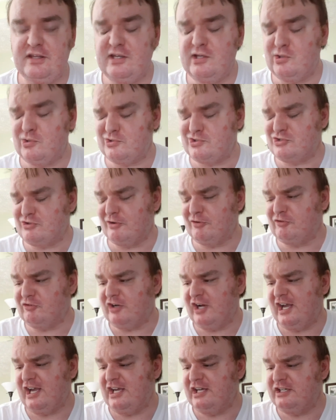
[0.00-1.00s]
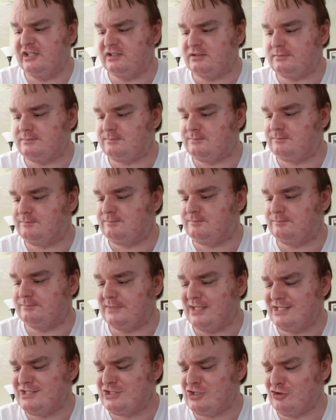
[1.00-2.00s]
The Hills Run Red.
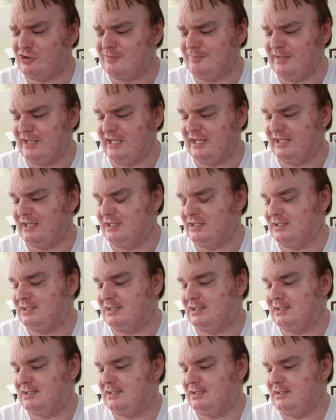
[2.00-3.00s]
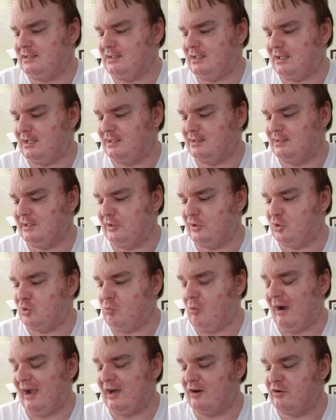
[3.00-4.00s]
It took me a little
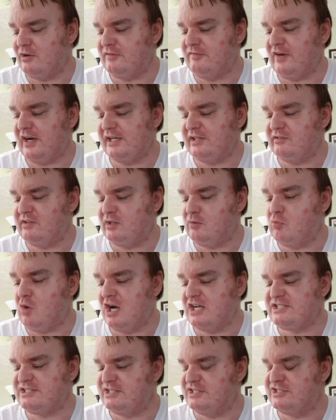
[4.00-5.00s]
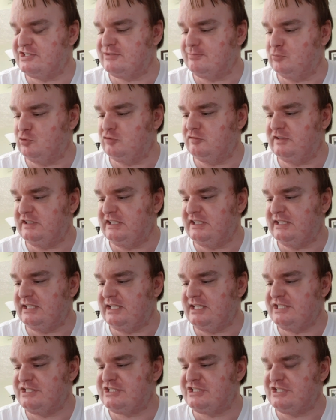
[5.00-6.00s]
while to finally watch this movie.
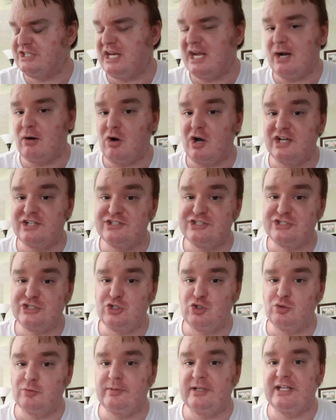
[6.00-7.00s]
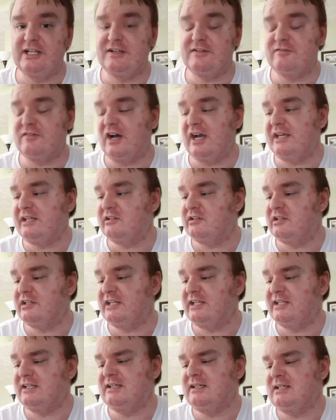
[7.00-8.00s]
It's now on Tubi,
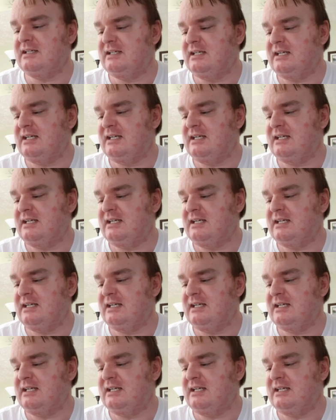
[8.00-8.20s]
finally.